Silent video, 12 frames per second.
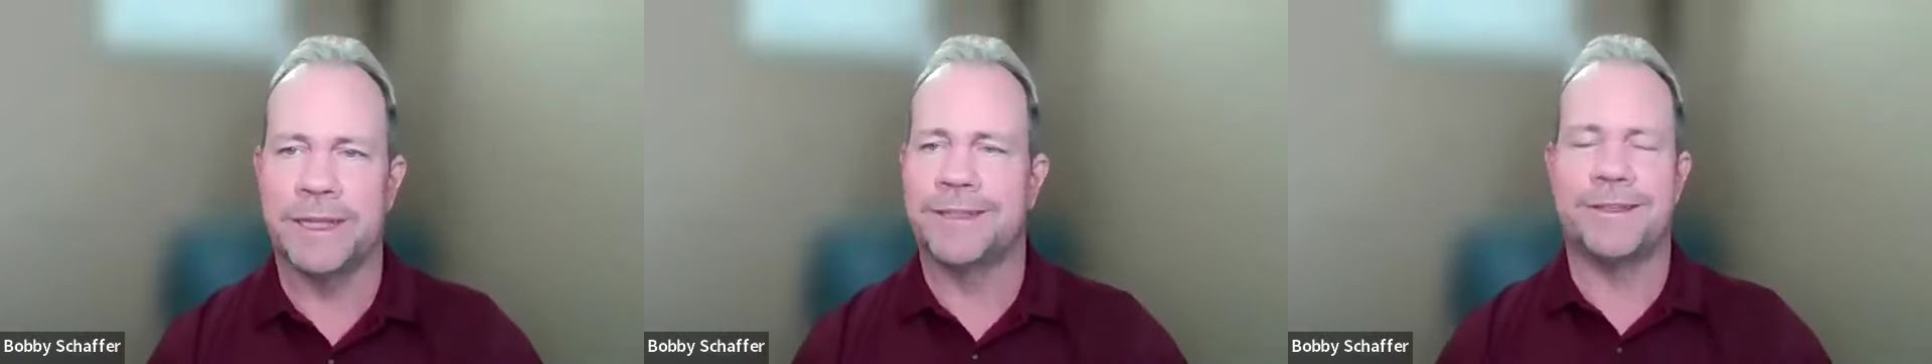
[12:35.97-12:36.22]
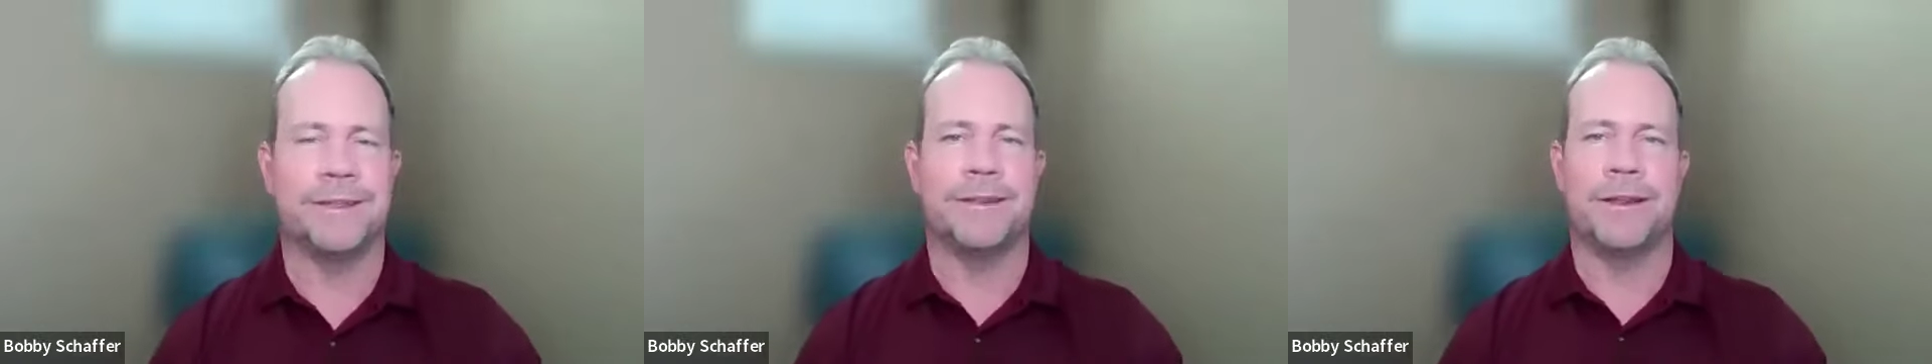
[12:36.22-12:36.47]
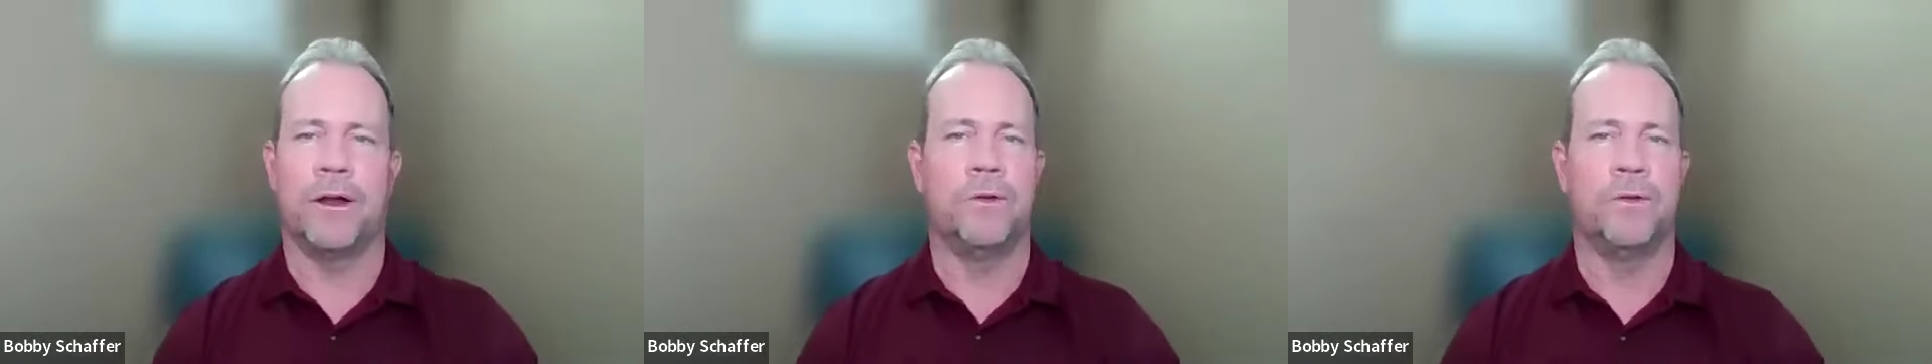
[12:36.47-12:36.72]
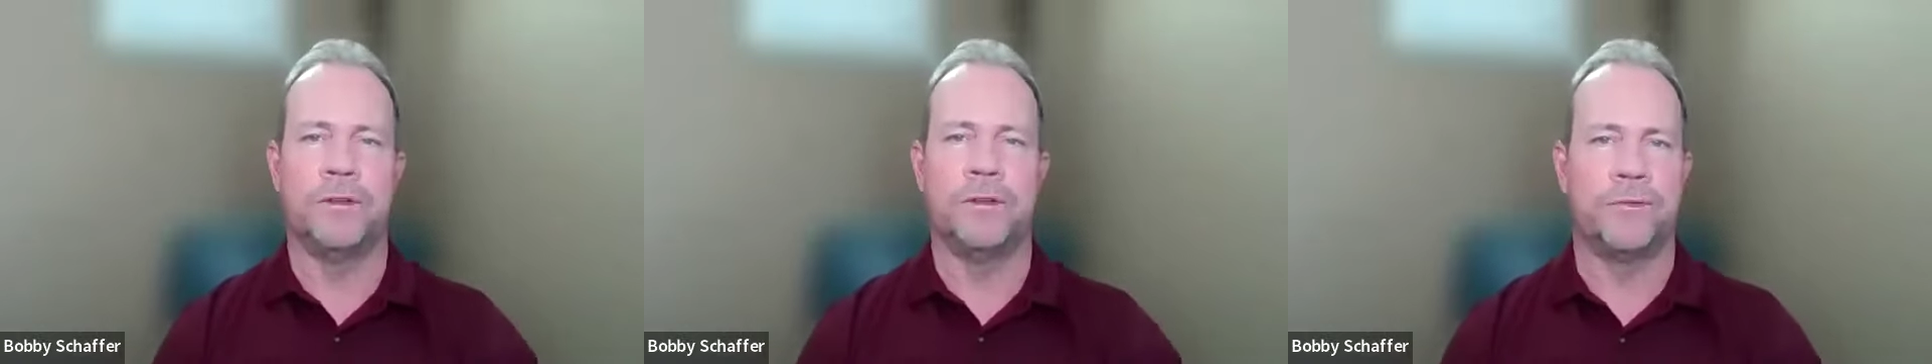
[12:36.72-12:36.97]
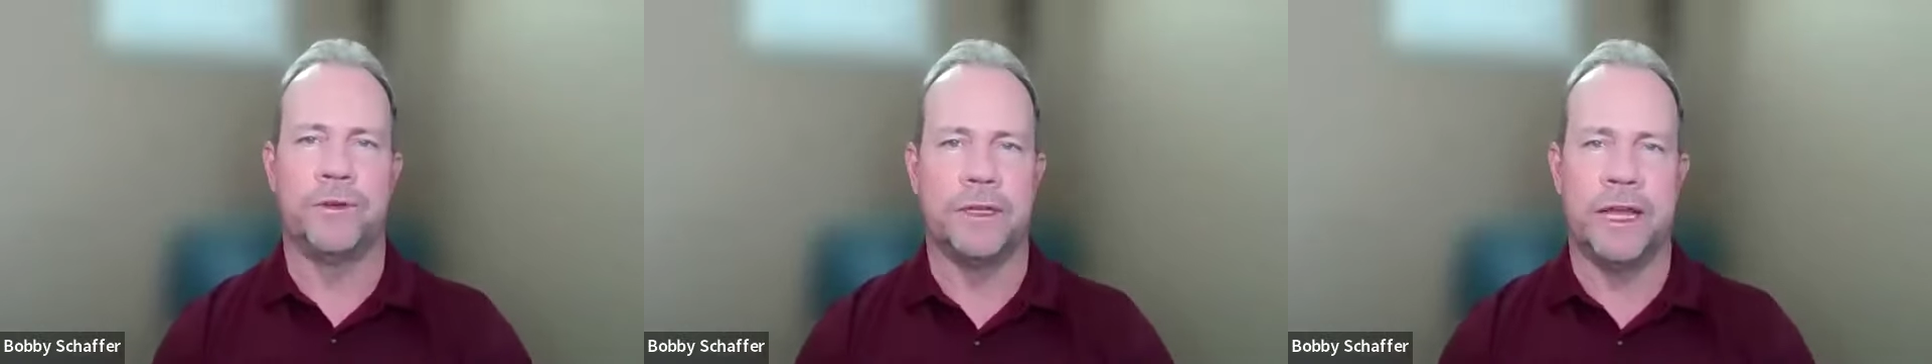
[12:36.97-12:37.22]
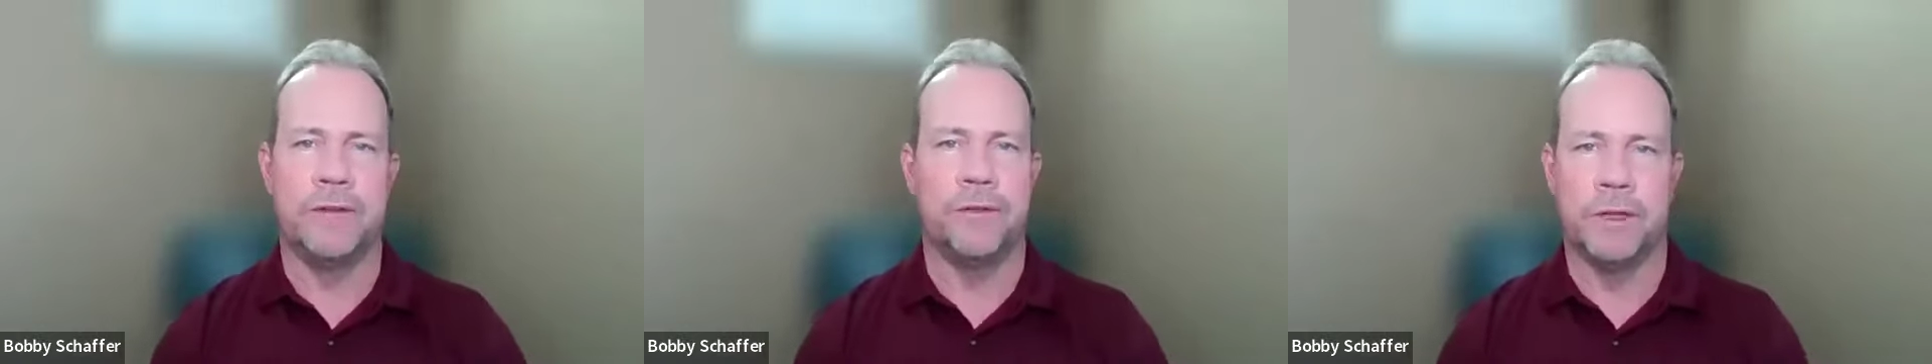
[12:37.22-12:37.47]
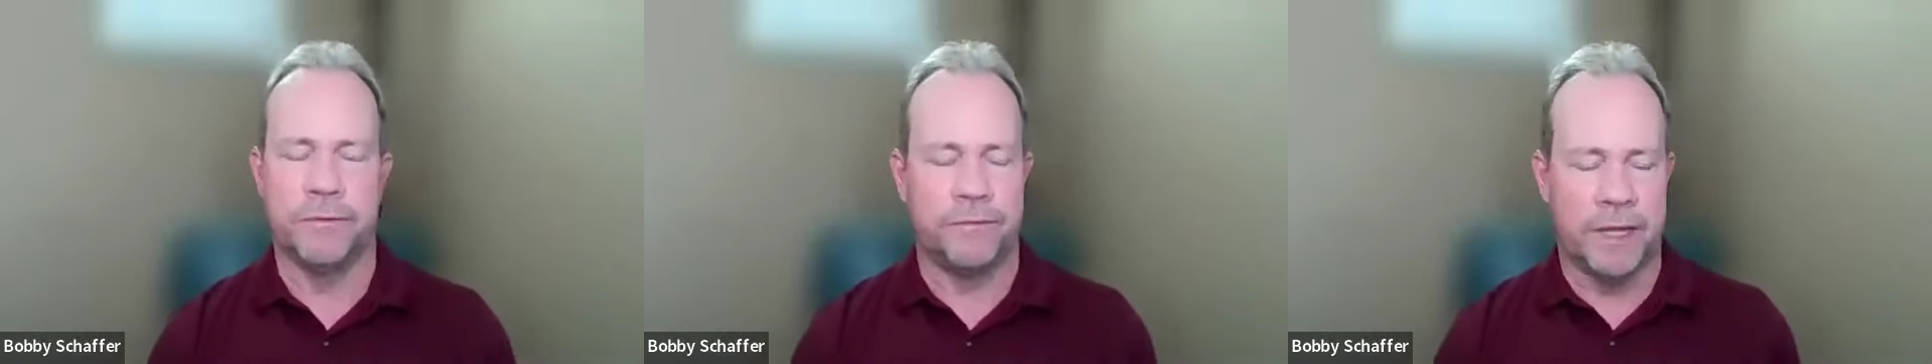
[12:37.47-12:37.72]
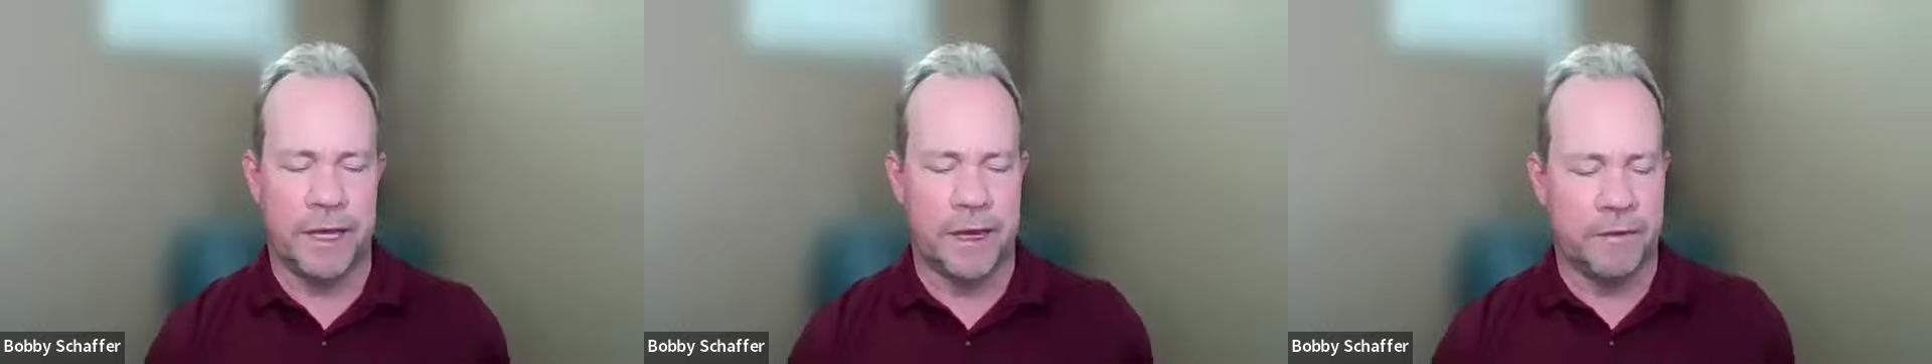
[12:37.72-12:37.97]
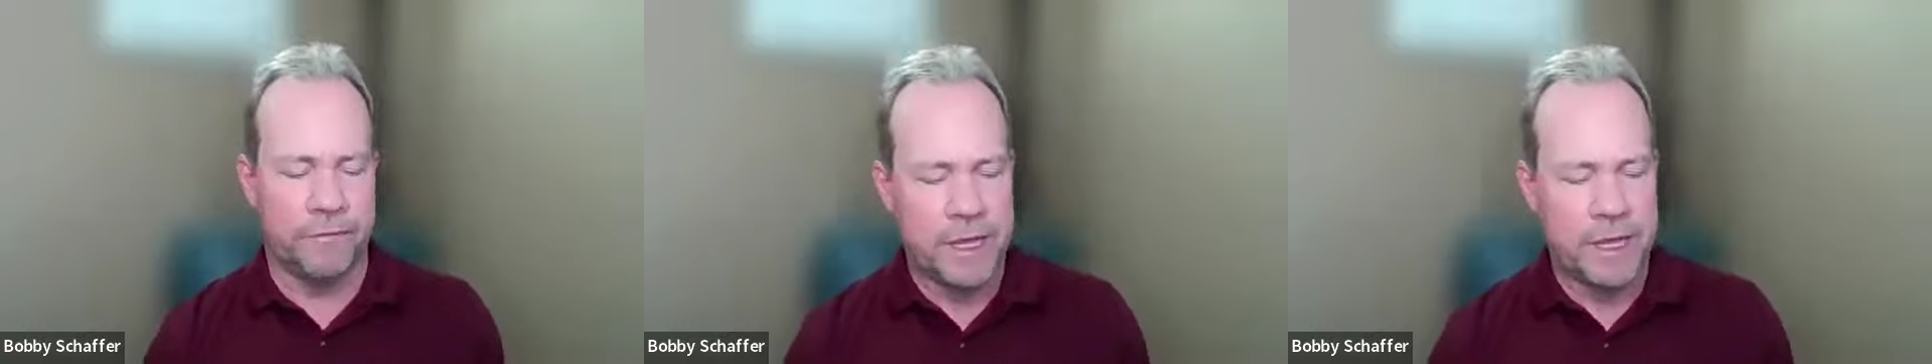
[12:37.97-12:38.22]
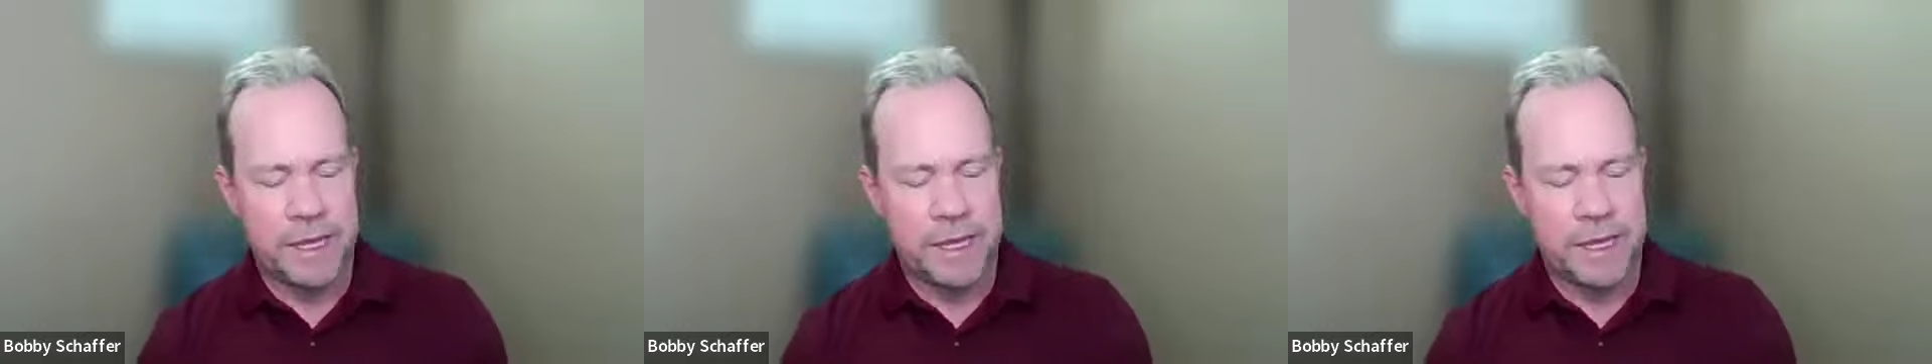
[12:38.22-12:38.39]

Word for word: It's just a whole different level of love